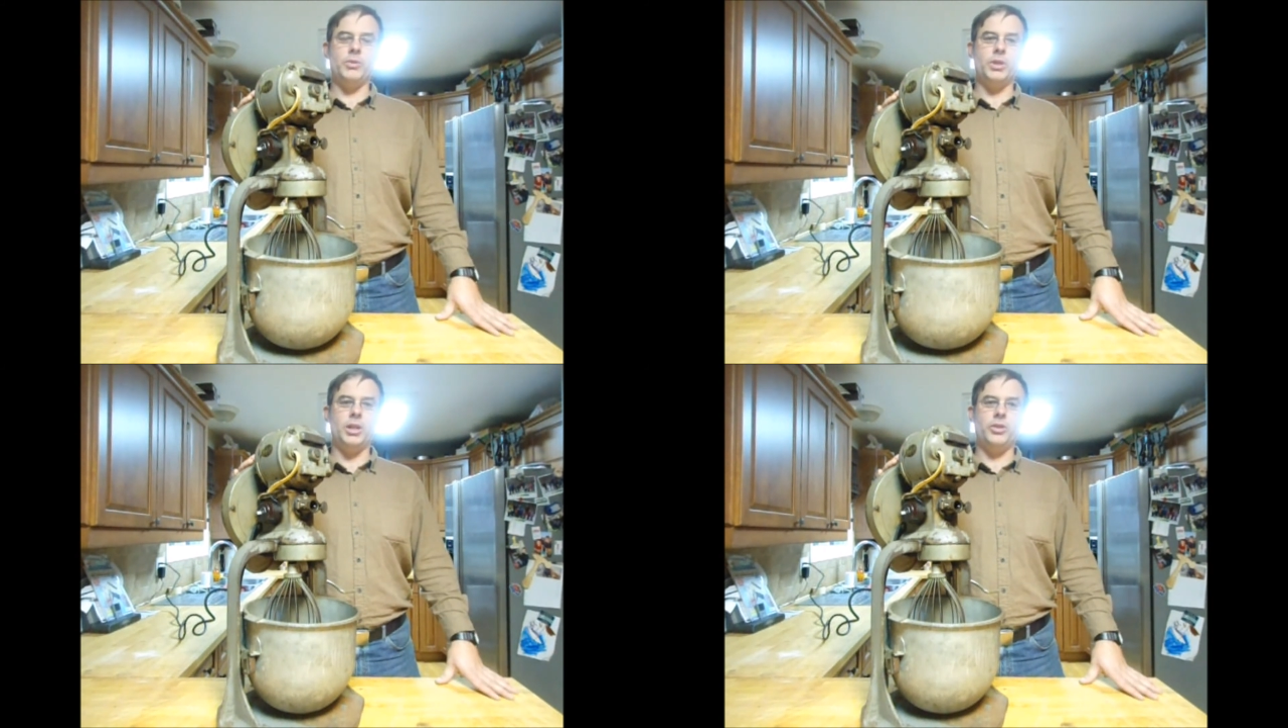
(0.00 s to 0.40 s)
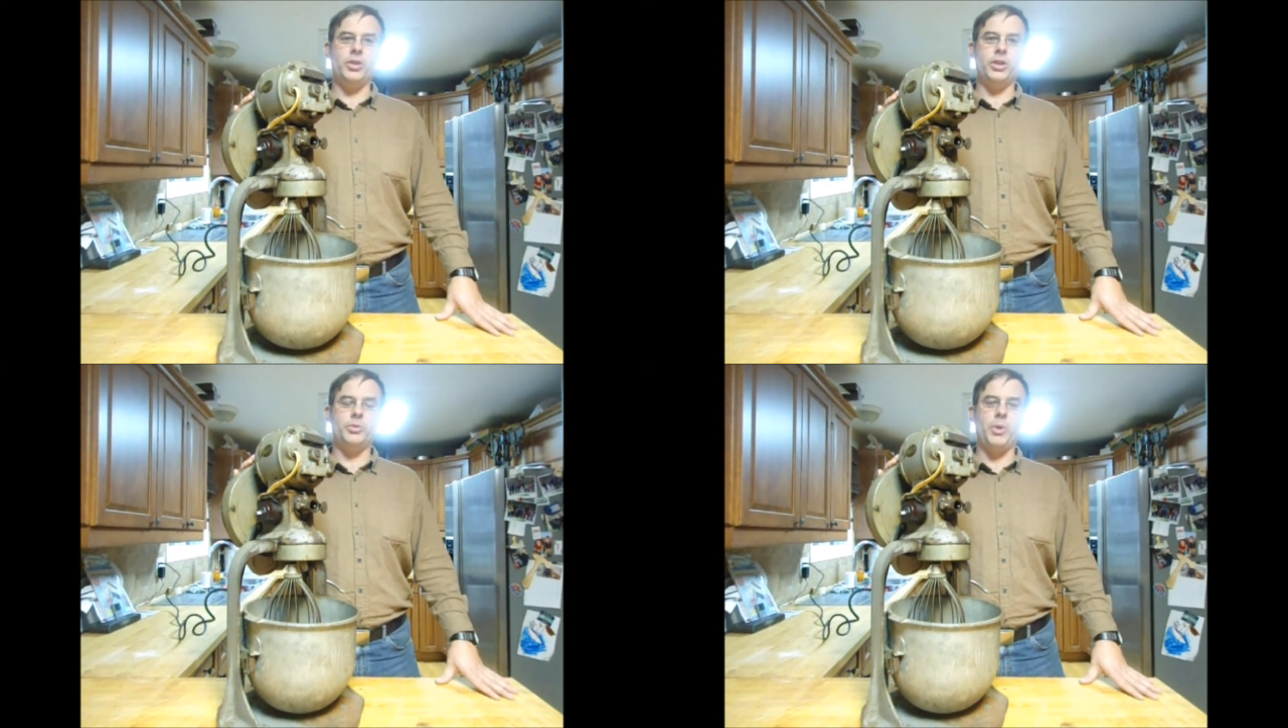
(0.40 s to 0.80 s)
was
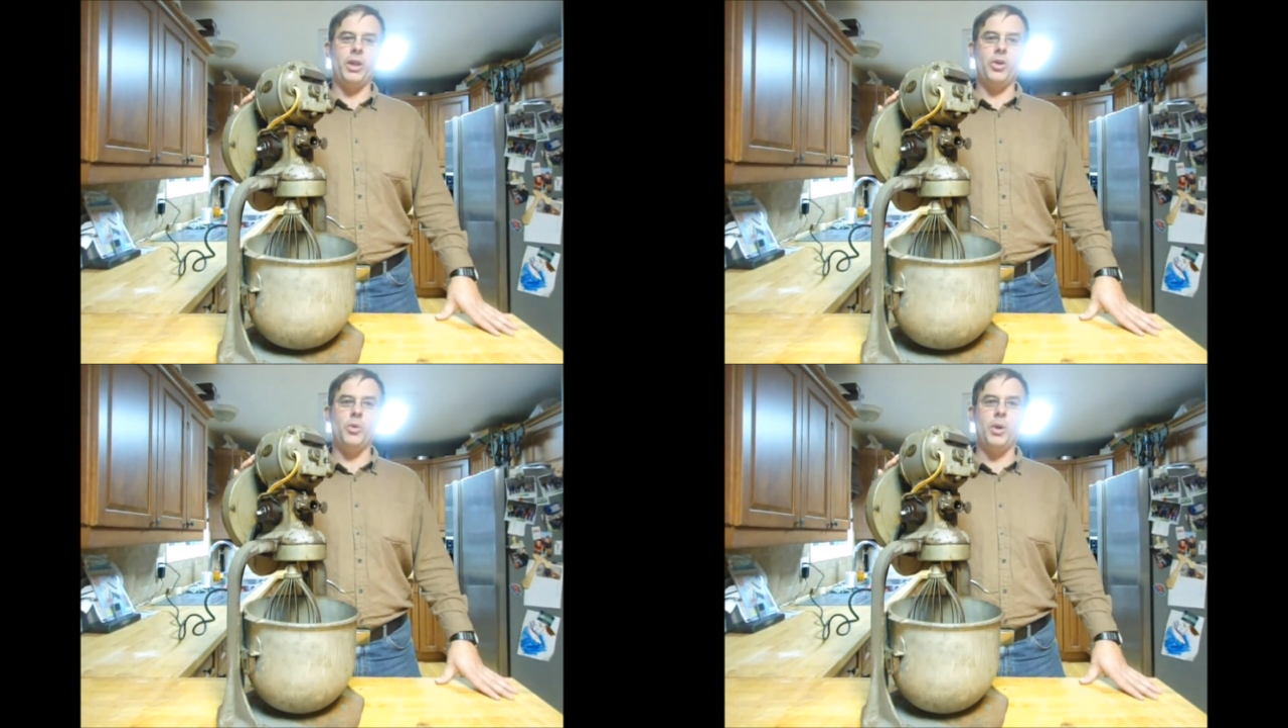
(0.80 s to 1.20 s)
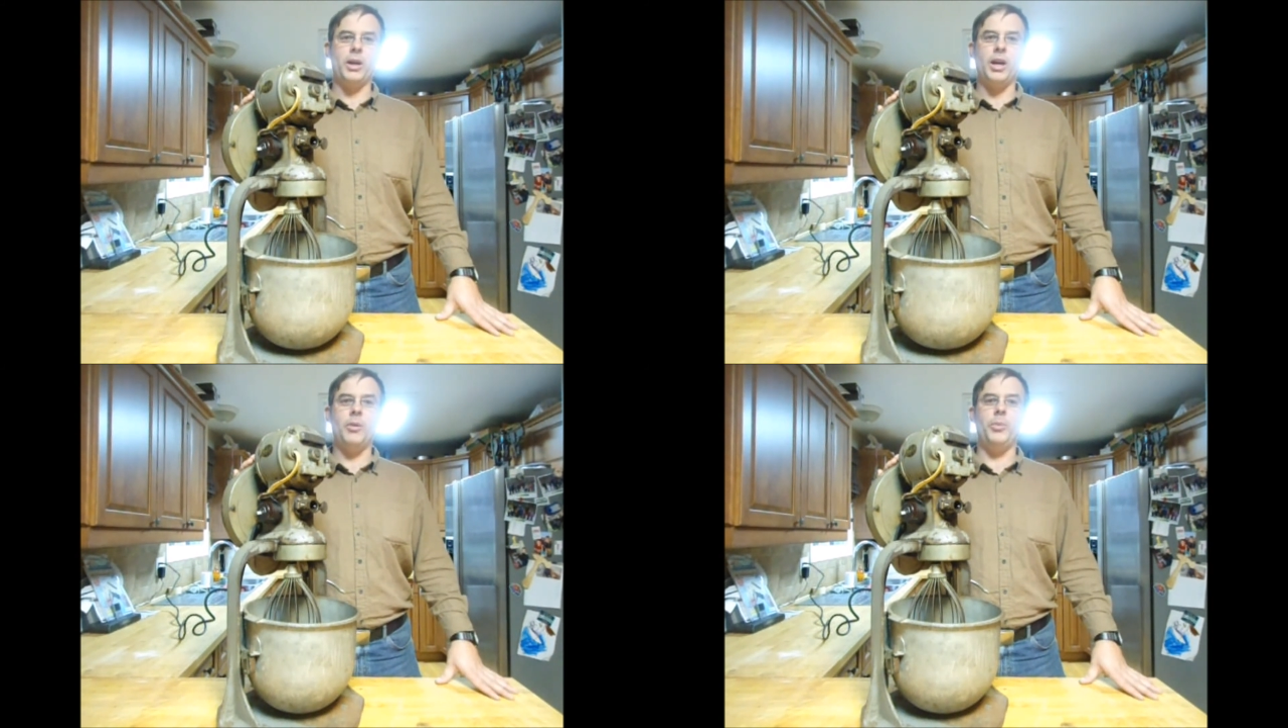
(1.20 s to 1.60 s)
introduced by the
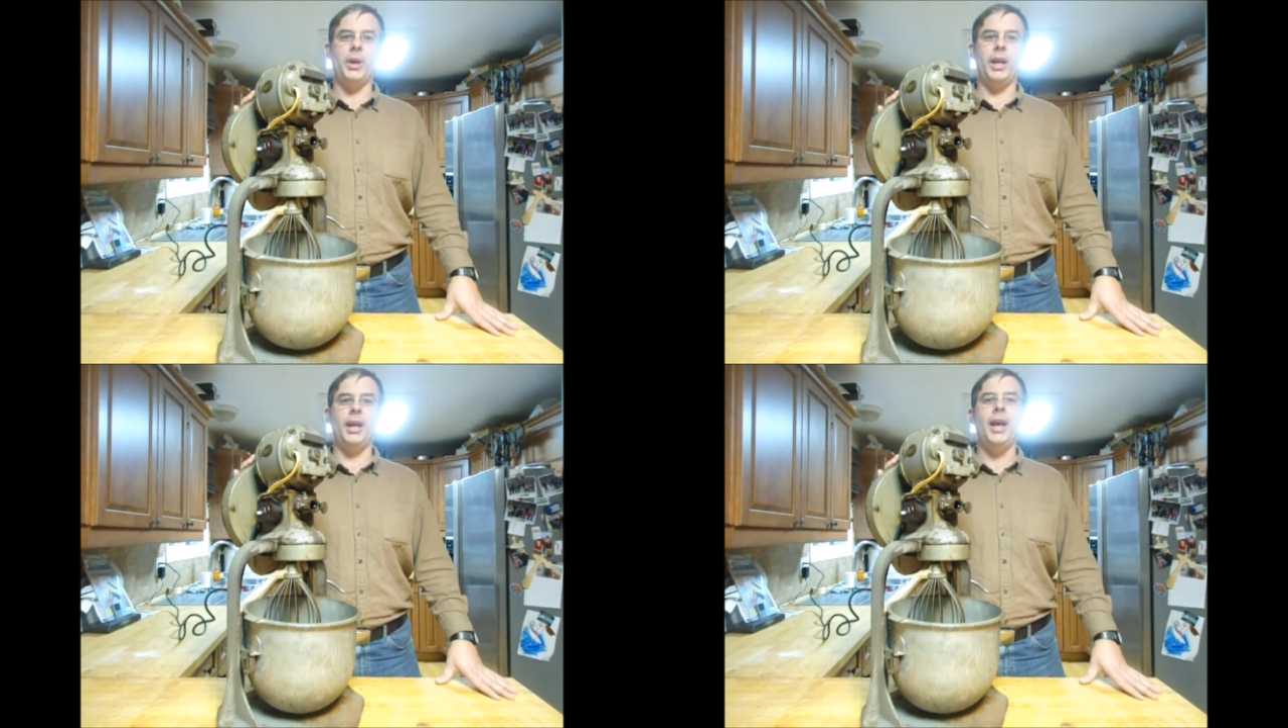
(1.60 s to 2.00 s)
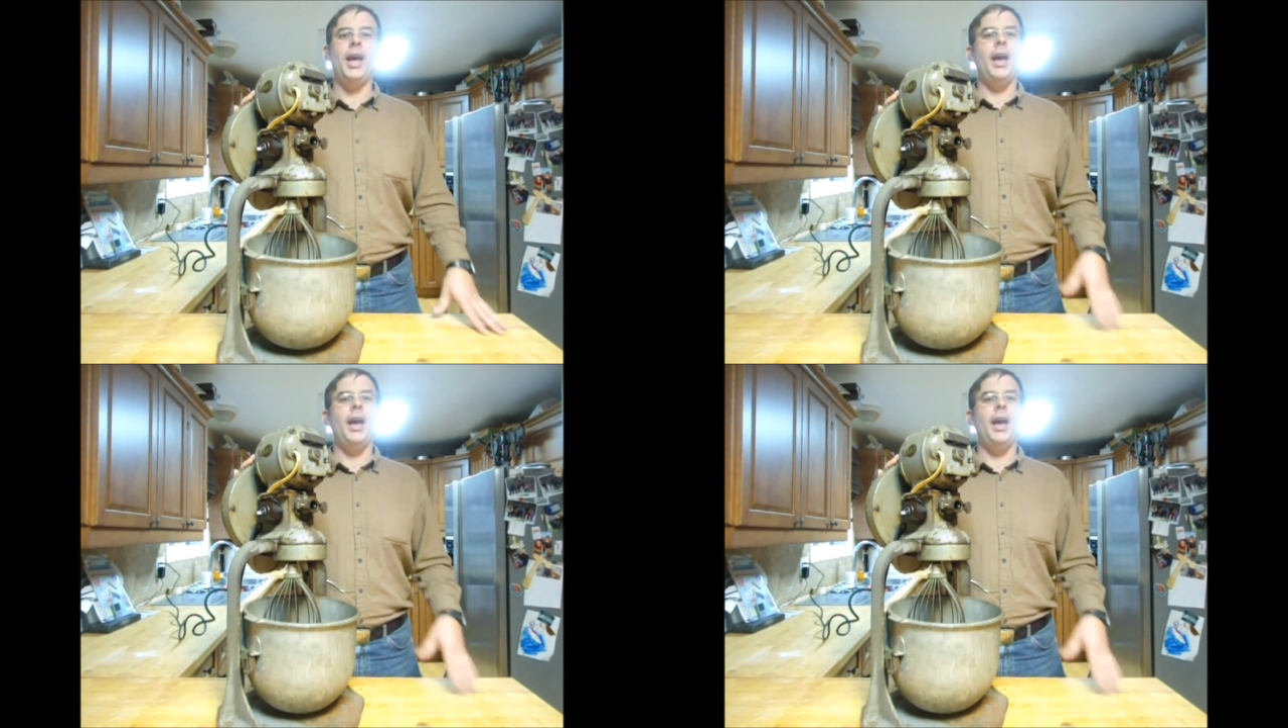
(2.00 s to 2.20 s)
Hobart company,